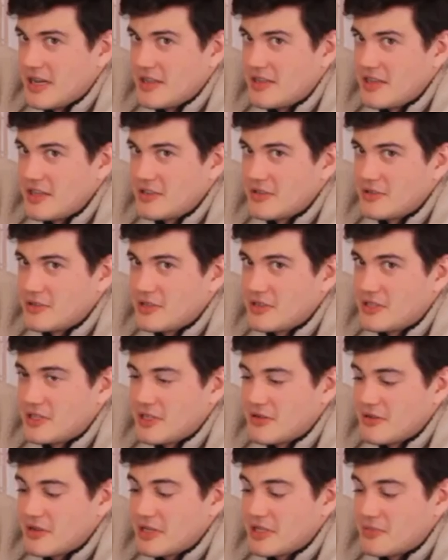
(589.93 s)
I think there's a
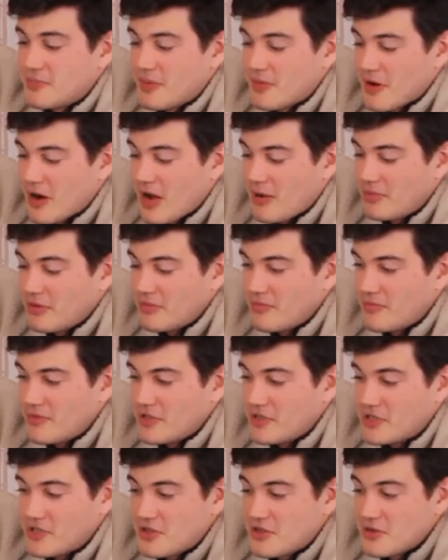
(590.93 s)
serious problem.
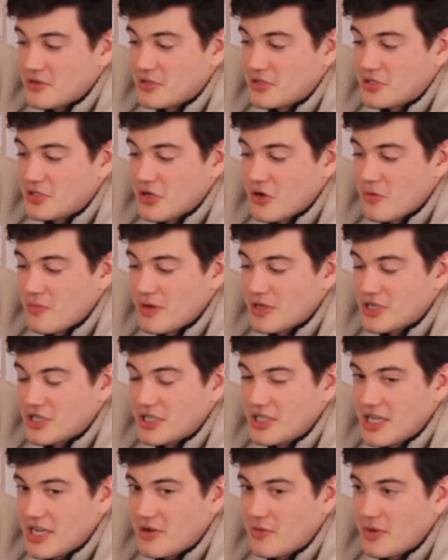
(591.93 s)
There's so much
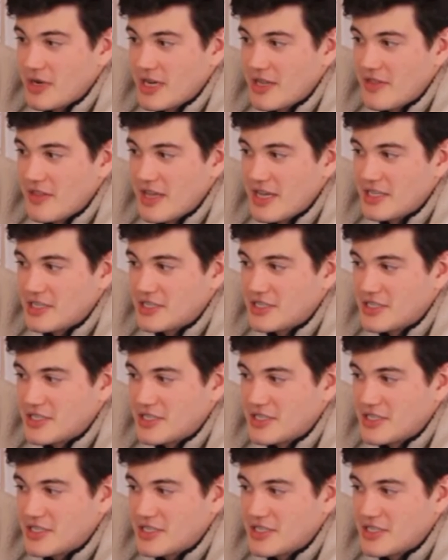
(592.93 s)
liquid in this